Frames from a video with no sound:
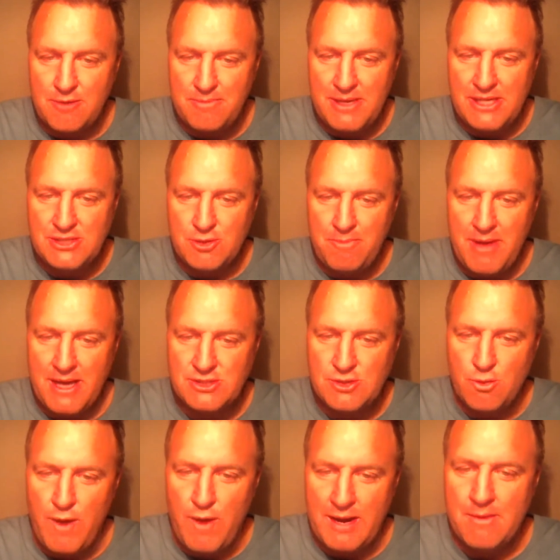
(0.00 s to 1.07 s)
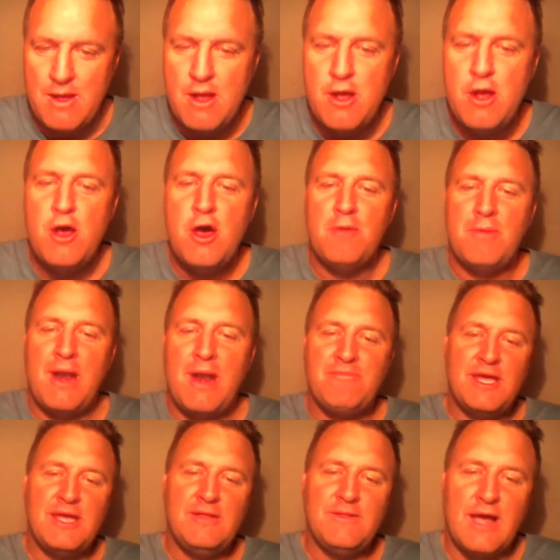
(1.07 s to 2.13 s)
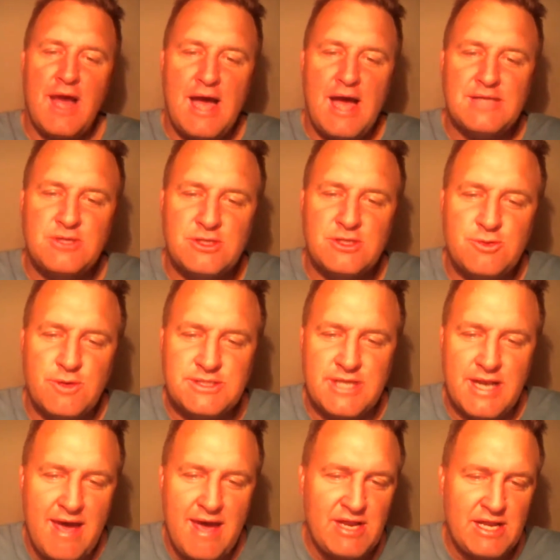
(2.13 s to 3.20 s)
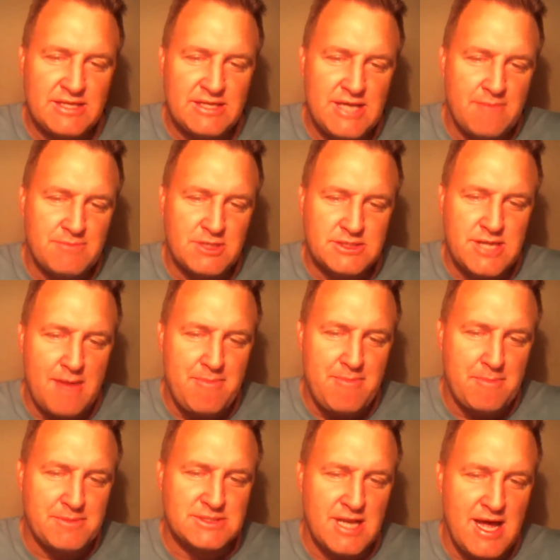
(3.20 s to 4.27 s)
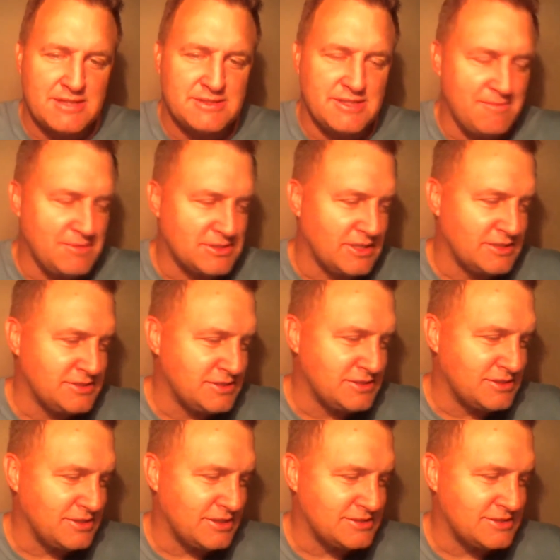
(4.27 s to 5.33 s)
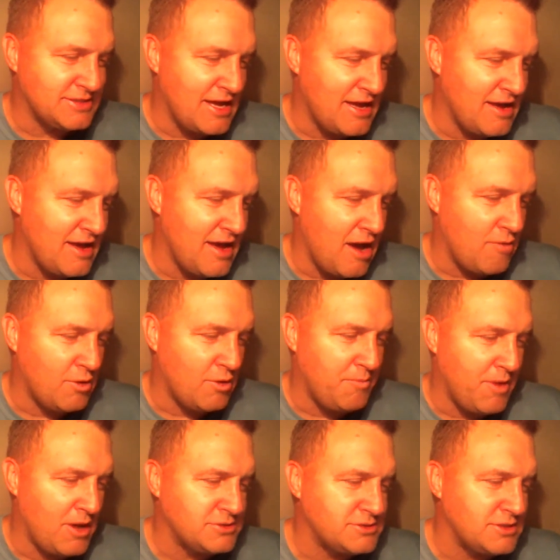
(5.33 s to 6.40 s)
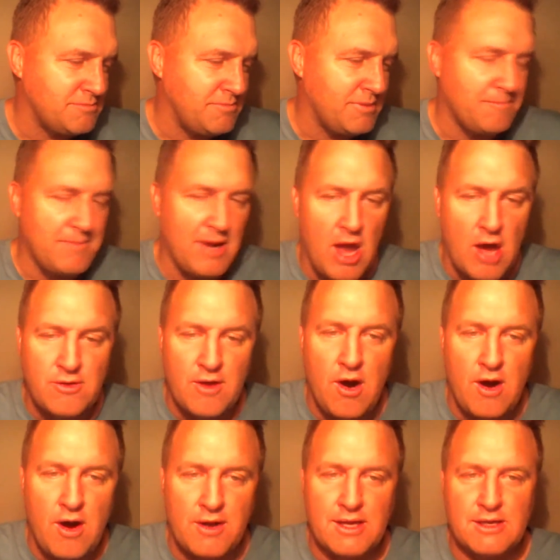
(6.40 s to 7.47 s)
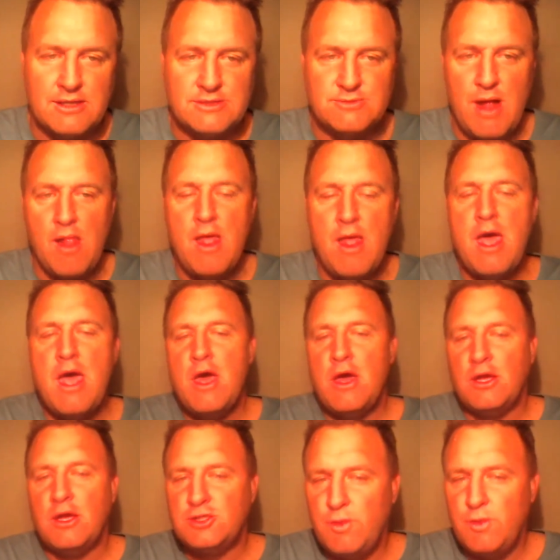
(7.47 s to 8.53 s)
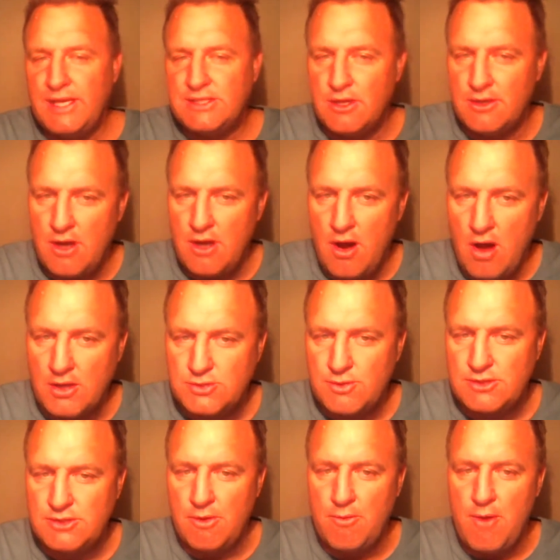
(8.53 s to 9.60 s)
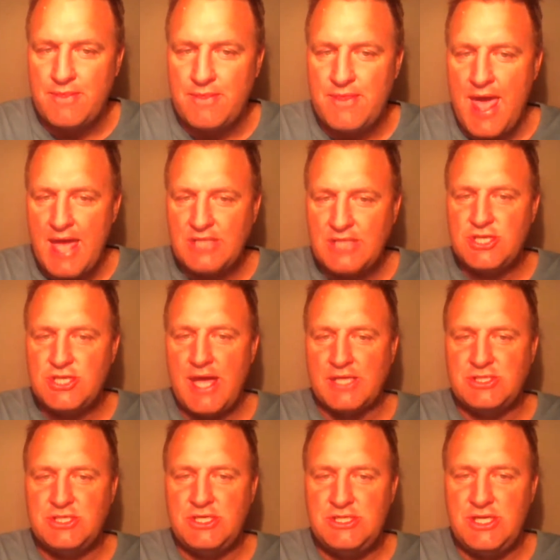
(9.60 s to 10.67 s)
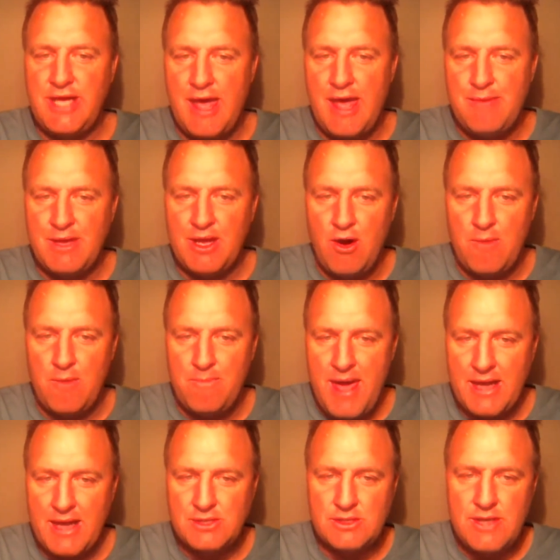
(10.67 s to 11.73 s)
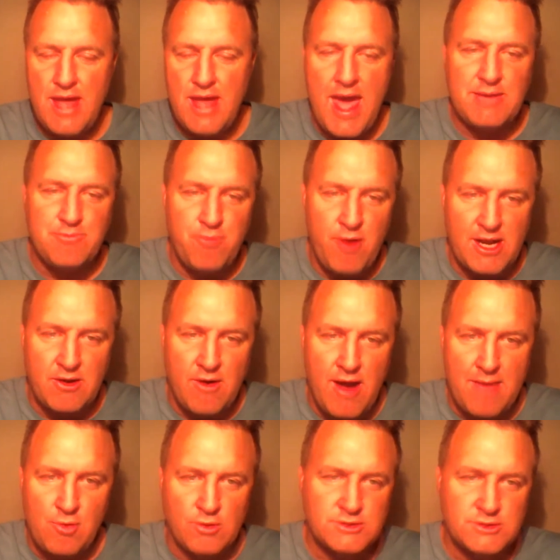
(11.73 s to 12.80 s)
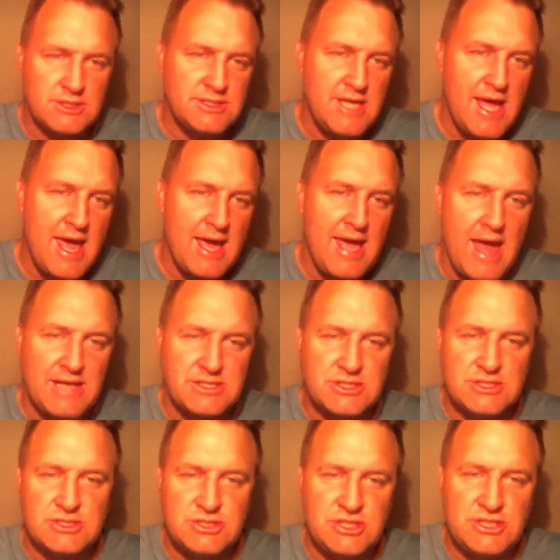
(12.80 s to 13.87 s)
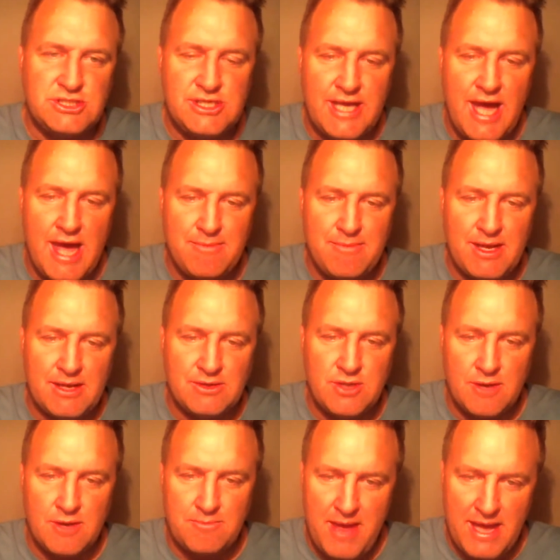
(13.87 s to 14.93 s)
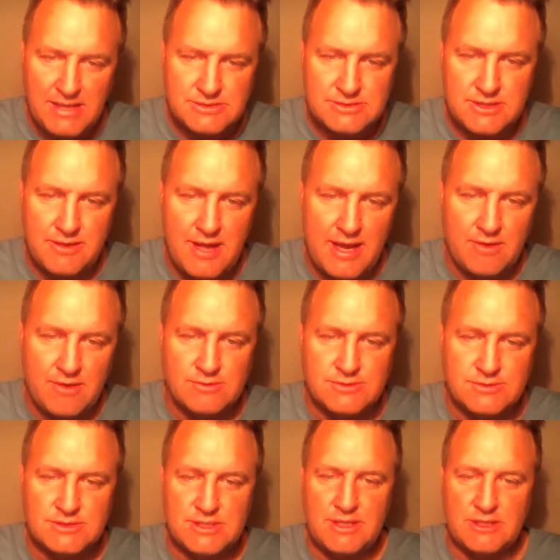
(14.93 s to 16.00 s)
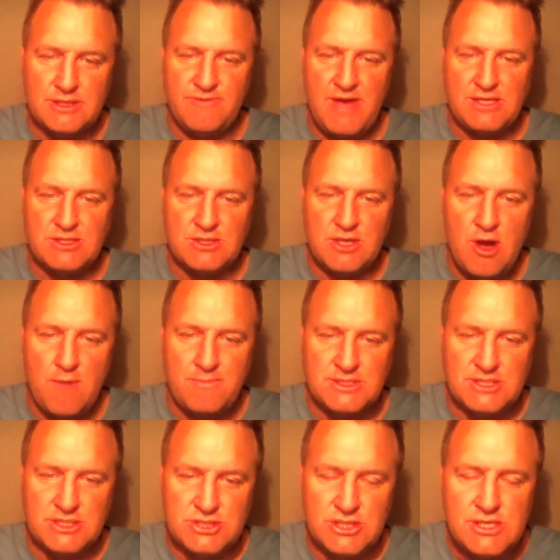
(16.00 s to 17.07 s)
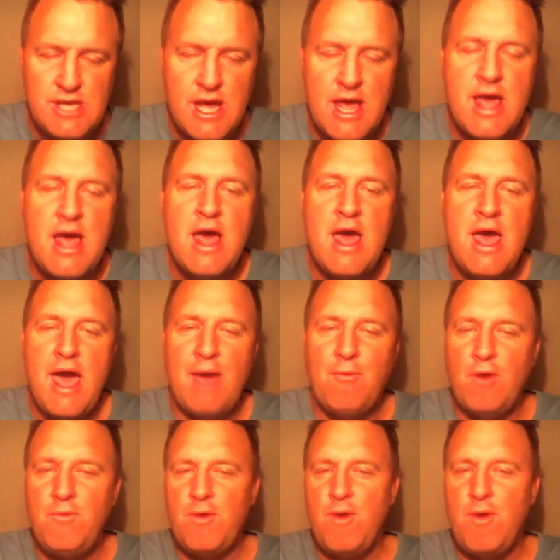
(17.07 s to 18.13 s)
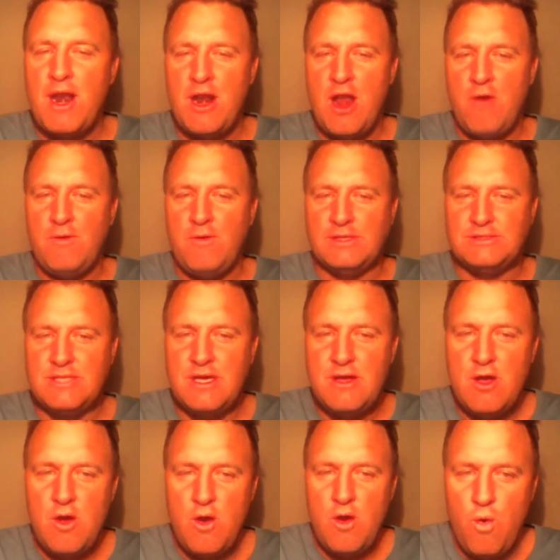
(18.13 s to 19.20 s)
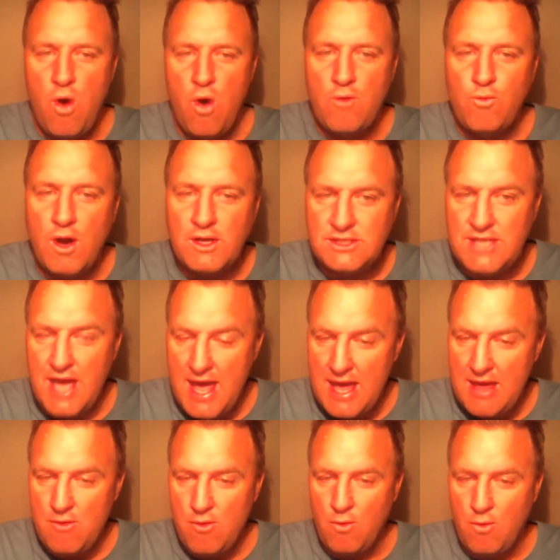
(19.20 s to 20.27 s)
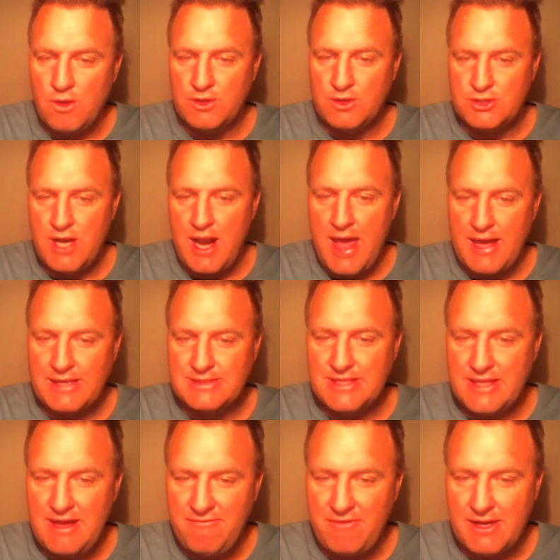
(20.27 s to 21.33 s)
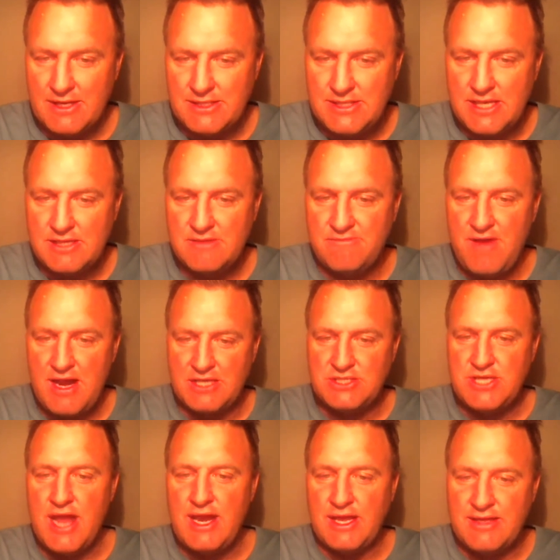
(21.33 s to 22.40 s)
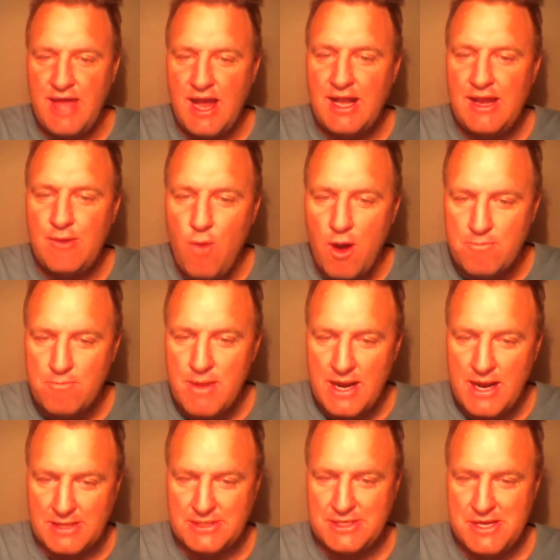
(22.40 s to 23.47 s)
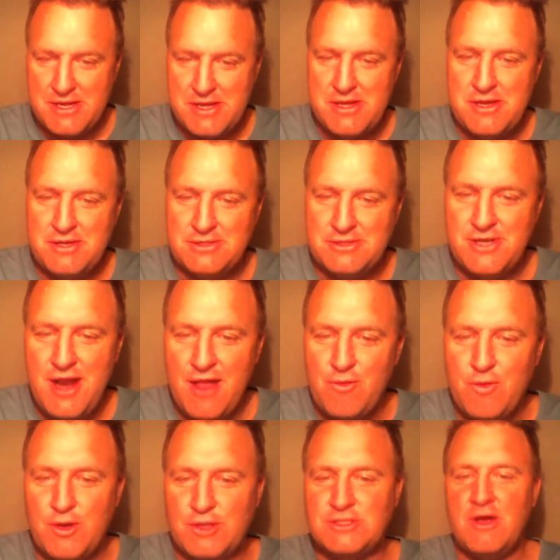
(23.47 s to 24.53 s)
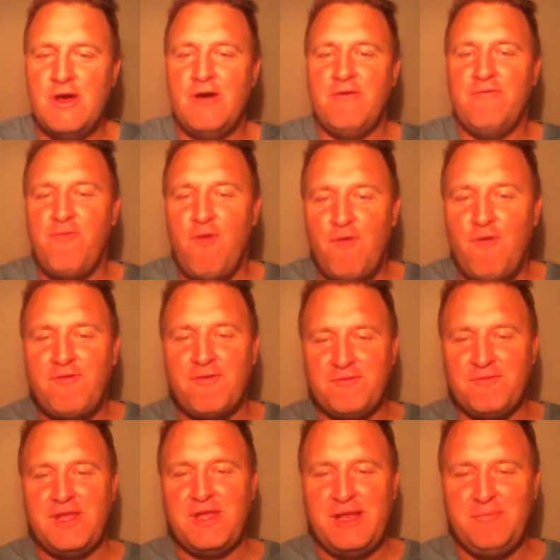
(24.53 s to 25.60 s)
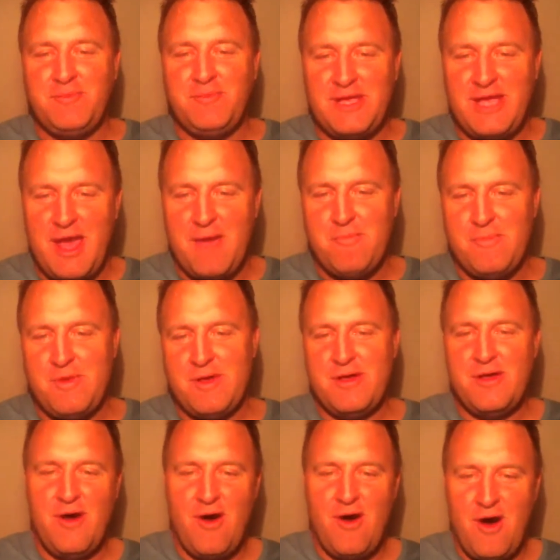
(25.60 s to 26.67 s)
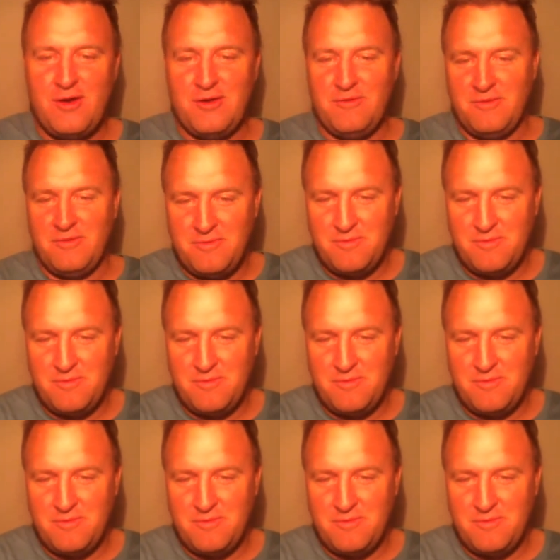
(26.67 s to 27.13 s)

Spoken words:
beat your bet to win. Okay. But I'm thinking the guys on Twitter, and I haven't had time to type up a slide, so they must listen to this. I will post it below the article as well. Tweet on Twitter. We want the hashtag GGGaming gone mad at Brent Graham. Also tag at gggaming.bet so they can also see that you've entered the competition. And what we want to know is, on what day will the Sri Lanka-South Africa test finish and exactly what minute? So in other words, 4:15 p.m. on